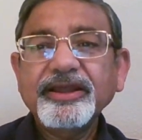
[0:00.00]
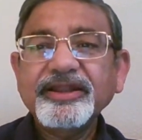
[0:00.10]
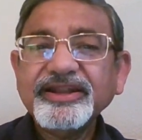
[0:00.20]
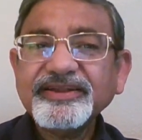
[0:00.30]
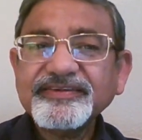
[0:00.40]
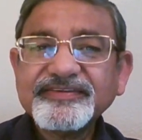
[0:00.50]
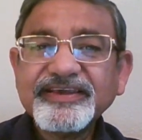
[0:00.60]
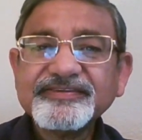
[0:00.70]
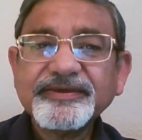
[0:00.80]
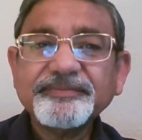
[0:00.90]
Let us
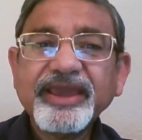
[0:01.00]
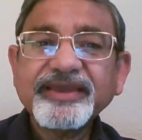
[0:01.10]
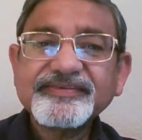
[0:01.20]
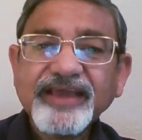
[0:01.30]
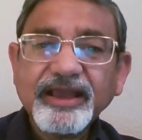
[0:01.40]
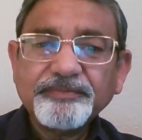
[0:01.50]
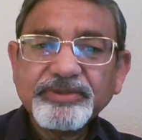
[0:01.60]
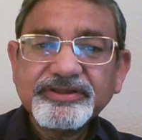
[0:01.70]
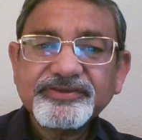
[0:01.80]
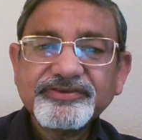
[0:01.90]
see some
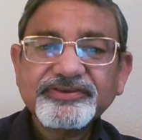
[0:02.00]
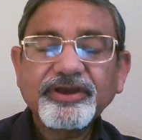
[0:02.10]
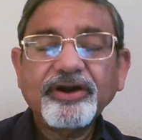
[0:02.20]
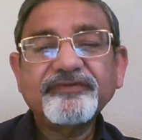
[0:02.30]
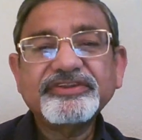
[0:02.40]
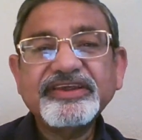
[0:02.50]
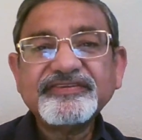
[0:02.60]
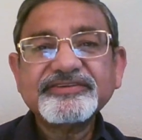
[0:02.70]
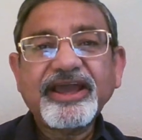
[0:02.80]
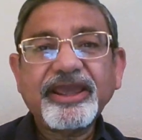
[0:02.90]
examples of
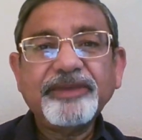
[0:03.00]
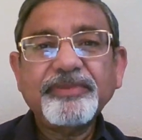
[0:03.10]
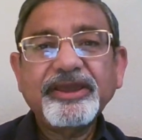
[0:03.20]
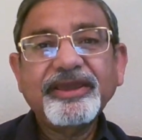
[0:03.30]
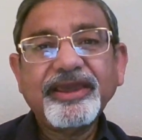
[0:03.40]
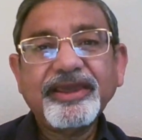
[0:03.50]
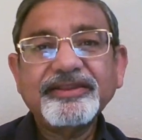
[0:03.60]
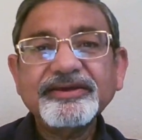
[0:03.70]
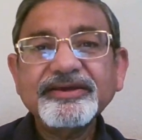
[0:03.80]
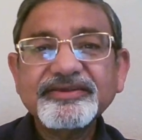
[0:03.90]
this type in
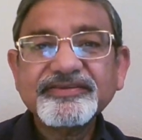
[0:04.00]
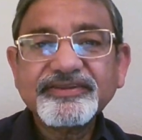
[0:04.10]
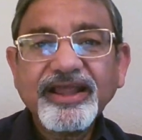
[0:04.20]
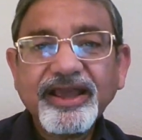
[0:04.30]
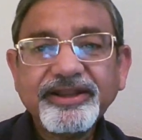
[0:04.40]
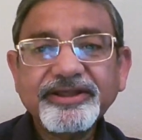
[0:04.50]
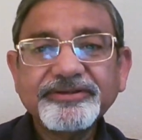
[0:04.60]
the slide.